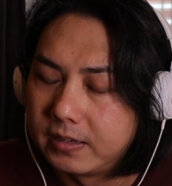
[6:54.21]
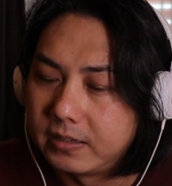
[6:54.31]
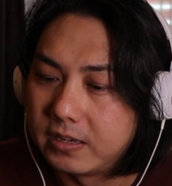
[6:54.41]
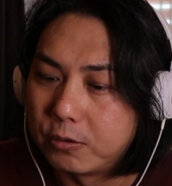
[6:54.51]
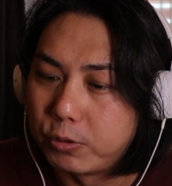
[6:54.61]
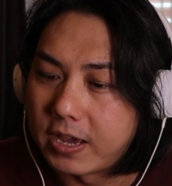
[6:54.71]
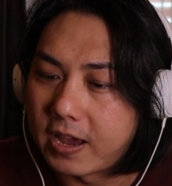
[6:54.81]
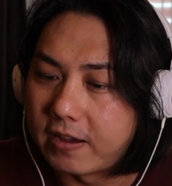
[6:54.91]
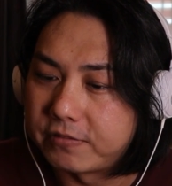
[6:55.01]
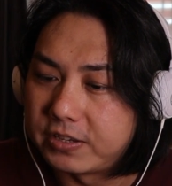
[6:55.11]
Here we
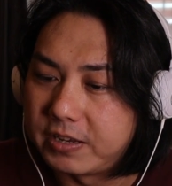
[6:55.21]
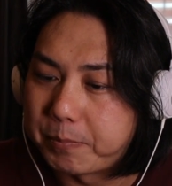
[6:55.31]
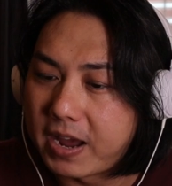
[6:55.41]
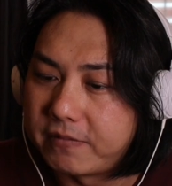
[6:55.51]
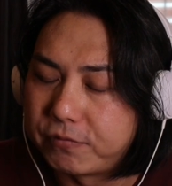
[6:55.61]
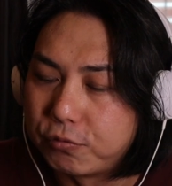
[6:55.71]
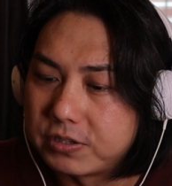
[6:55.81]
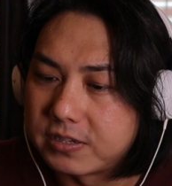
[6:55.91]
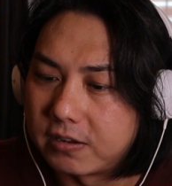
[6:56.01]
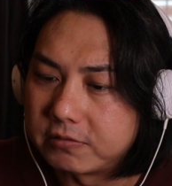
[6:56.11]
have the pan
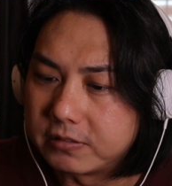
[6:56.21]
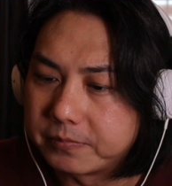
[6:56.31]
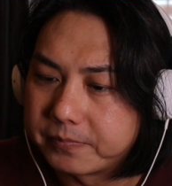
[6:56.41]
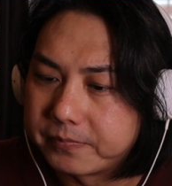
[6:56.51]
flute sound.